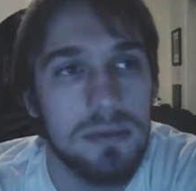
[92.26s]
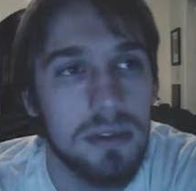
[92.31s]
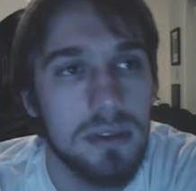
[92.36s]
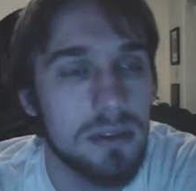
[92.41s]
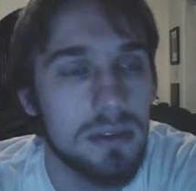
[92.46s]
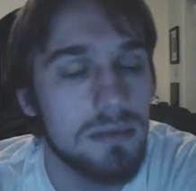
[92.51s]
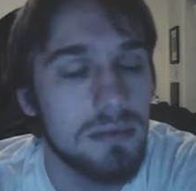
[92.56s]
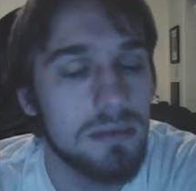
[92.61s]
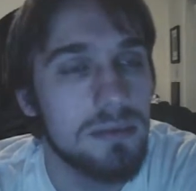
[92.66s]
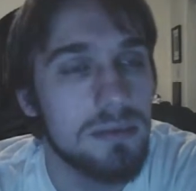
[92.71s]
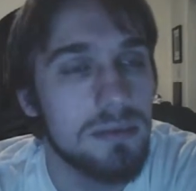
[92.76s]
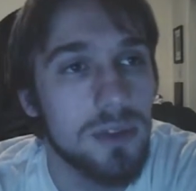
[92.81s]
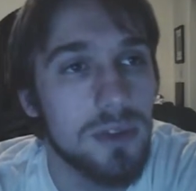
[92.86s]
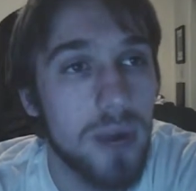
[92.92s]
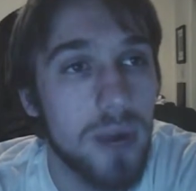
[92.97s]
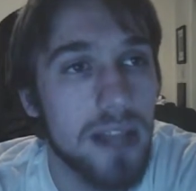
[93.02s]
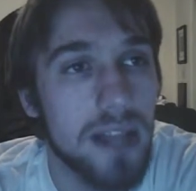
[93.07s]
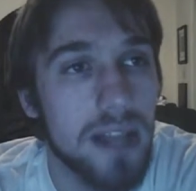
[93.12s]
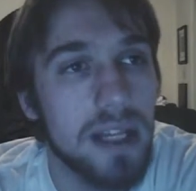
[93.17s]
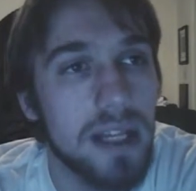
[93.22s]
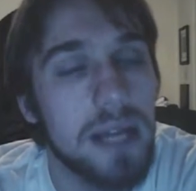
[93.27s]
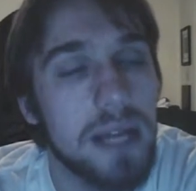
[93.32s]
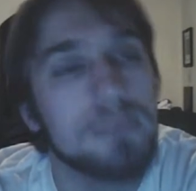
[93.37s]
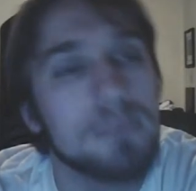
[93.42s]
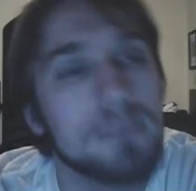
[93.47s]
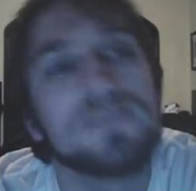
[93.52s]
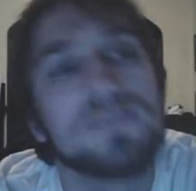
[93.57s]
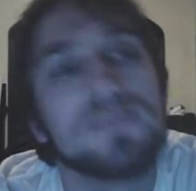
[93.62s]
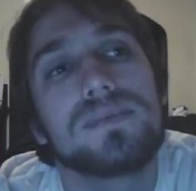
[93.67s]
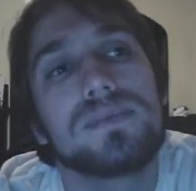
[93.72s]
uh, greatly
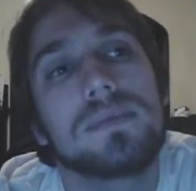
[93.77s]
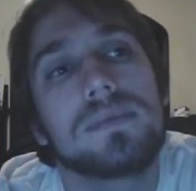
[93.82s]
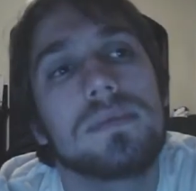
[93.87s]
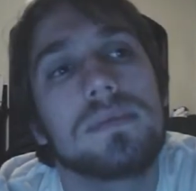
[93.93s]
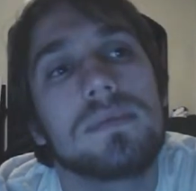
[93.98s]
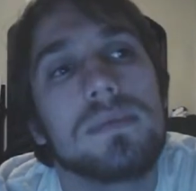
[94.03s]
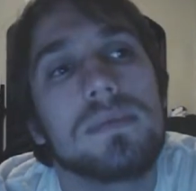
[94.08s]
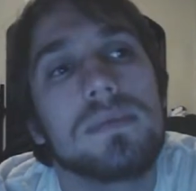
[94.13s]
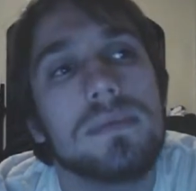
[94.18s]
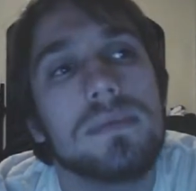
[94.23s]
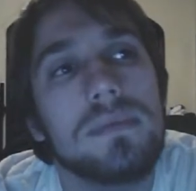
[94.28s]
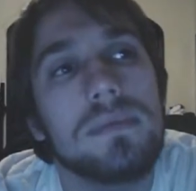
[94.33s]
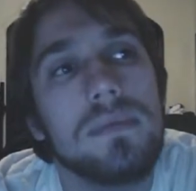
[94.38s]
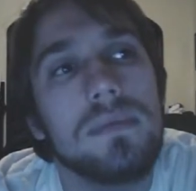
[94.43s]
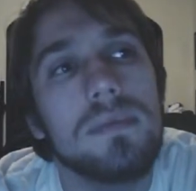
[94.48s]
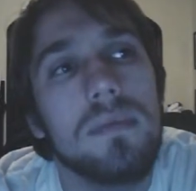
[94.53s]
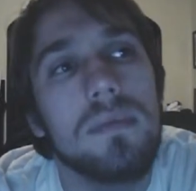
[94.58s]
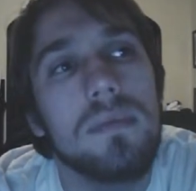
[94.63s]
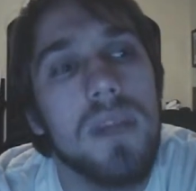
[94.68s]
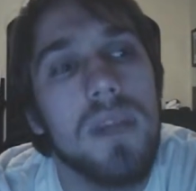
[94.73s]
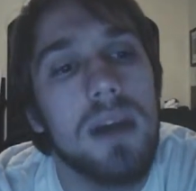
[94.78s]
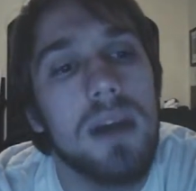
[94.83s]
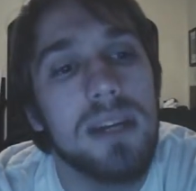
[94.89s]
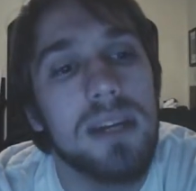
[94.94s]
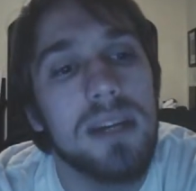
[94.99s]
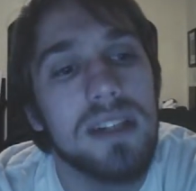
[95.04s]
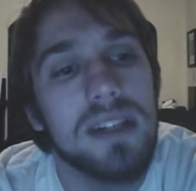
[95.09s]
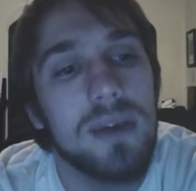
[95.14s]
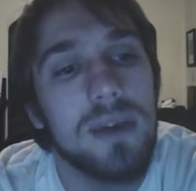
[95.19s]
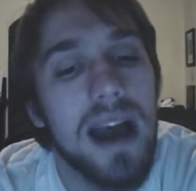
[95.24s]
I
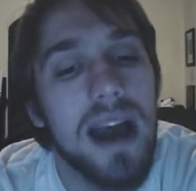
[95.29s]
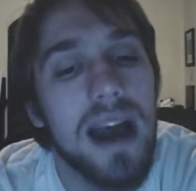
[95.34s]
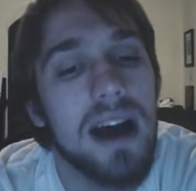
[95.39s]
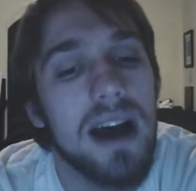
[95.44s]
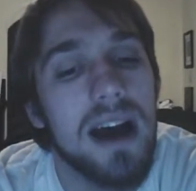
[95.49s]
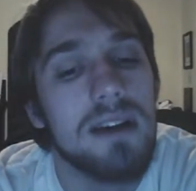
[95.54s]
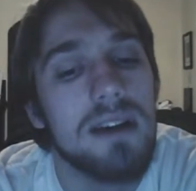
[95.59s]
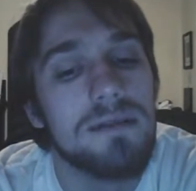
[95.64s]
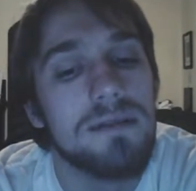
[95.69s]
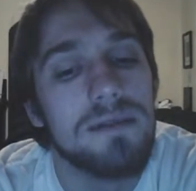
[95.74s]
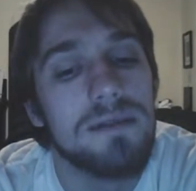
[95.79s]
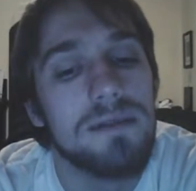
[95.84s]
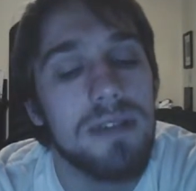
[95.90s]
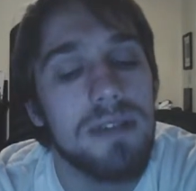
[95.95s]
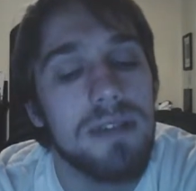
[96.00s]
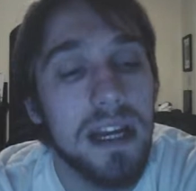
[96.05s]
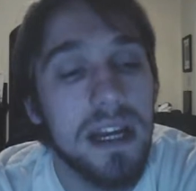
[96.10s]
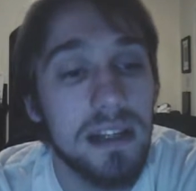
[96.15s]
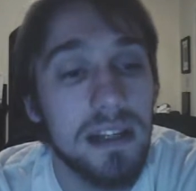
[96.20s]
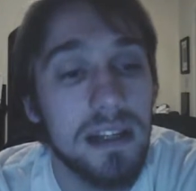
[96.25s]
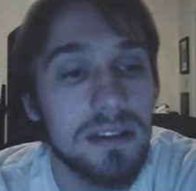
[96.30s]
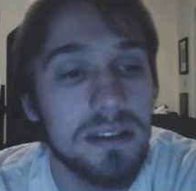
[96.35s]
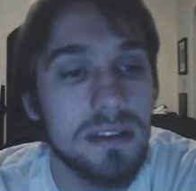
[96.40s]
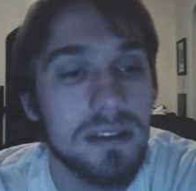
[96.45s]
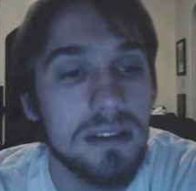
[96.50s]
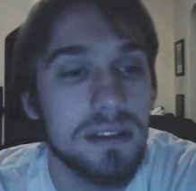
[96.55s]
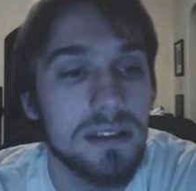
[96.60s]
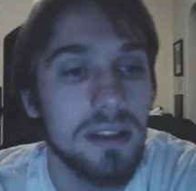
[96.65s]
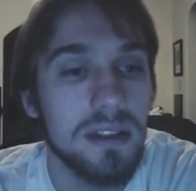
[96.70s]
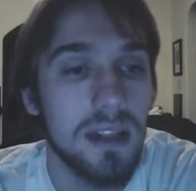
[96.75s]
mean, you have
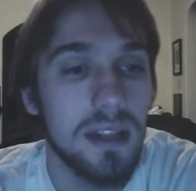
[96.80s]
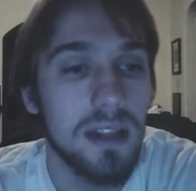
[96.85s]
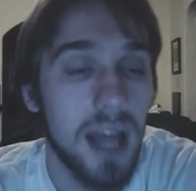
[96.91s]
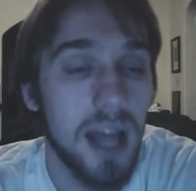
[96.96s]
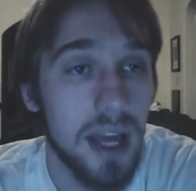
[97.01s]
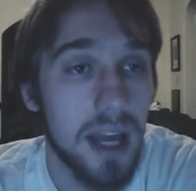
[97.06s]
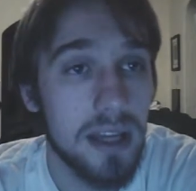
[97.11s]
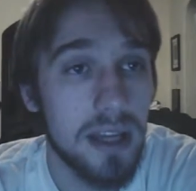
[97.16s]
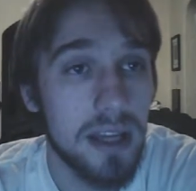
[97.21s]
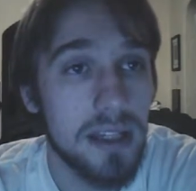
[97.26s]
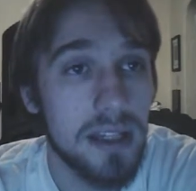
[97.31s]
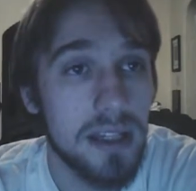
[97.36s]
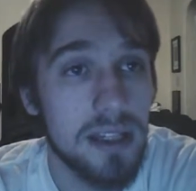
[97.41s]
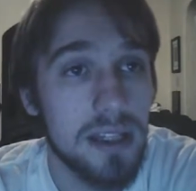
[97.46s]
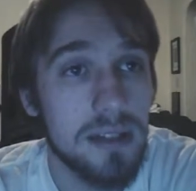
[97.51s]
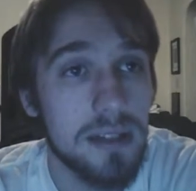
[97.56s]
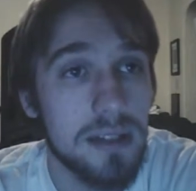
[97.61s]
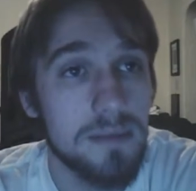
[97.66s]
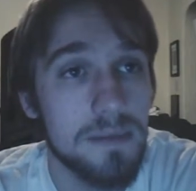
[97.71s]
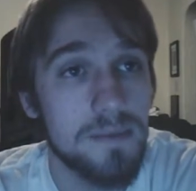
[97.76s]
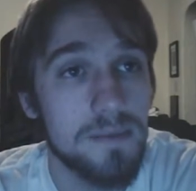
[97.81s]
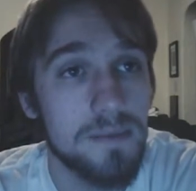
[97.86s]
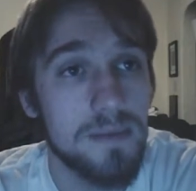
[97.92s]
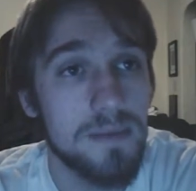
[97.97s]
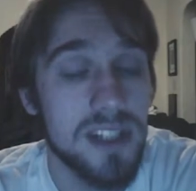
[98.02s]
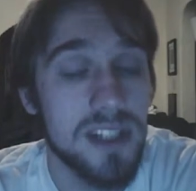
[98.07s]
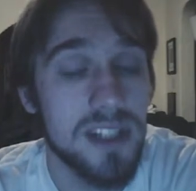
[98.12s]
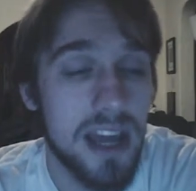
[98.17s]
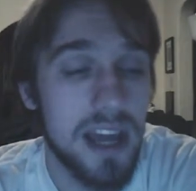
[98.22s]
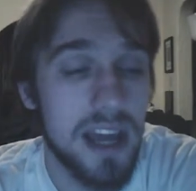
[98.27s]
things like
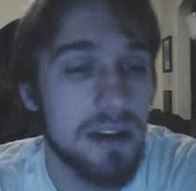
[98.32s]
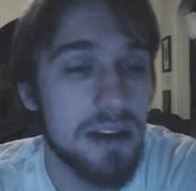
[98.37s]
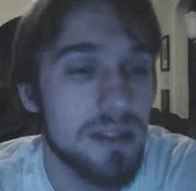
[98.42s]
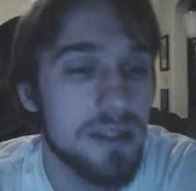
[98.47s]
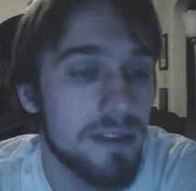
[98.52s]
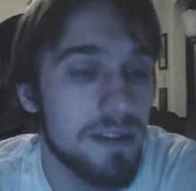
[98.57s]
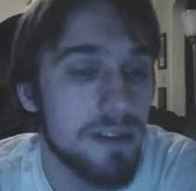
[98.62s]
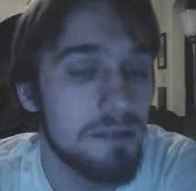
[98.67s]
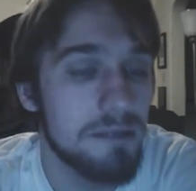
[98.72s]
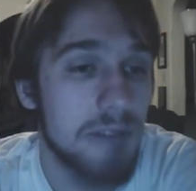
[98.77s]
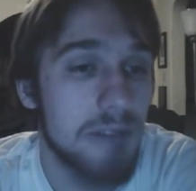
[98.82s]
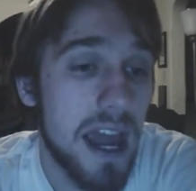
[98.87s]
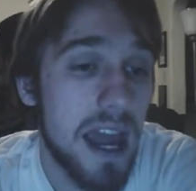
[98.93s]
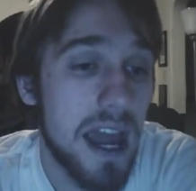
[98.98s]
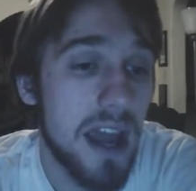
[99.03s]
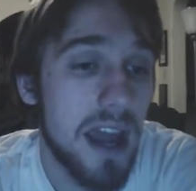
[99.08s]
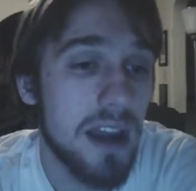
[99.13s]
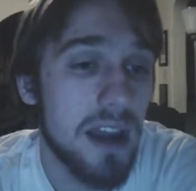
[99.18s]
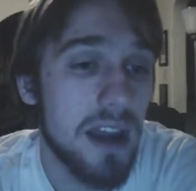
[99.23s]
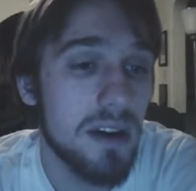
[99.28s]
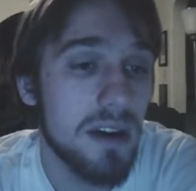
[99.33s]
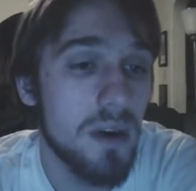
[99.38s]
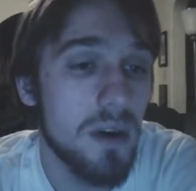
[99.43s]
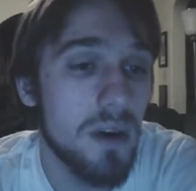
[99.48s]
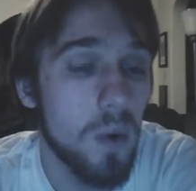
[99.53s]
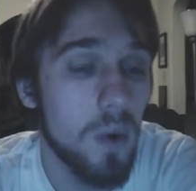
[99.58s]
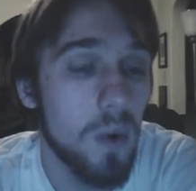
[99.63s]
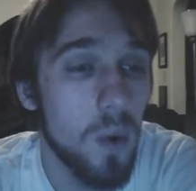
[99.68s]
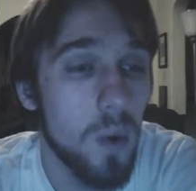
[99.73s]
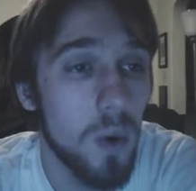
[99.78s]
Scanners Live in Vain
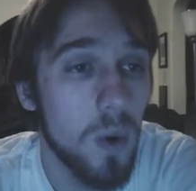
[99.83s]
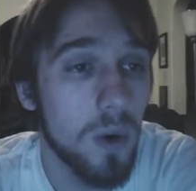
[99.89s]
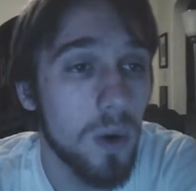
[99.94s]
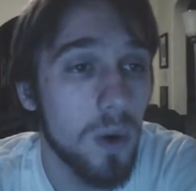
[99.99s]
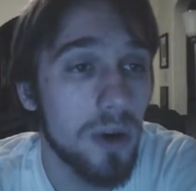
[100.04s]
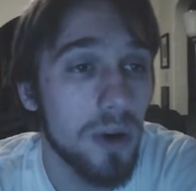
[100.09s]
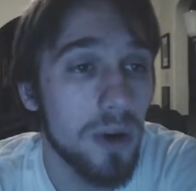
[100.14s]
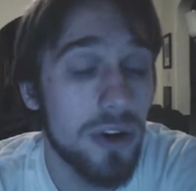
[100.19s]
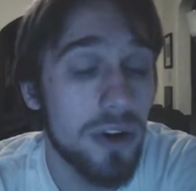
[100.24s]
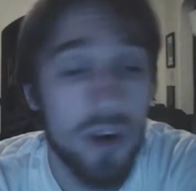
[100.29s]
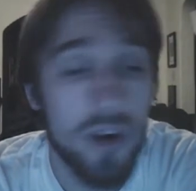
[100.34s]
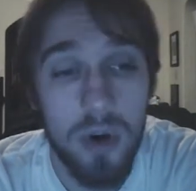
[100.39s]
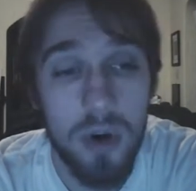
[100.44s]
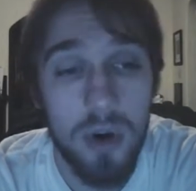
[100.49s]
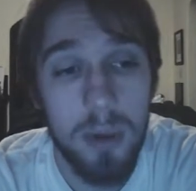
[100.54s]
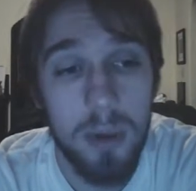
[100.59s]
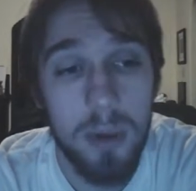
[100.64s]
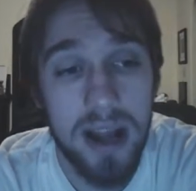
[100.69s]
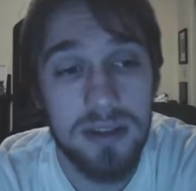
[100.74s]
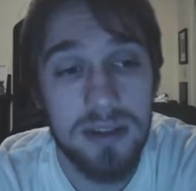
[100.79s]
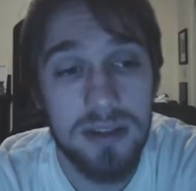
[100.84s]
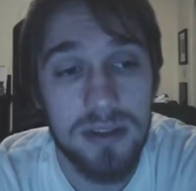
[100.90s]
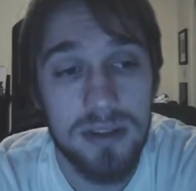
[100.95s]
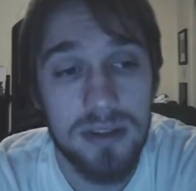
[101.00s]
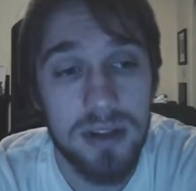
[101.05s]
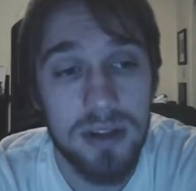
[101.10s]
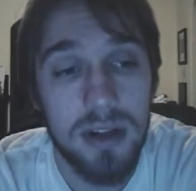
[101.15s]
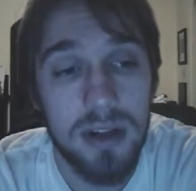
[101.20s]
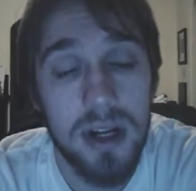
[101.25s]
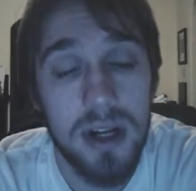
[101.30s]
or
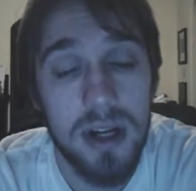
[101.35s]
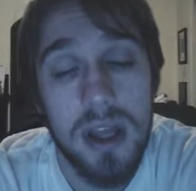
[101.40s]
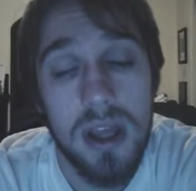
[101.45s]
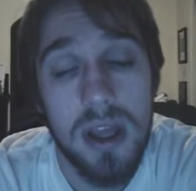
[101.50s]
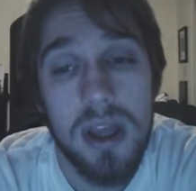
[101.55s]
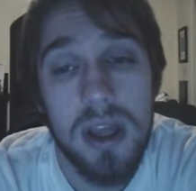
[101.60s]
Neuromancer,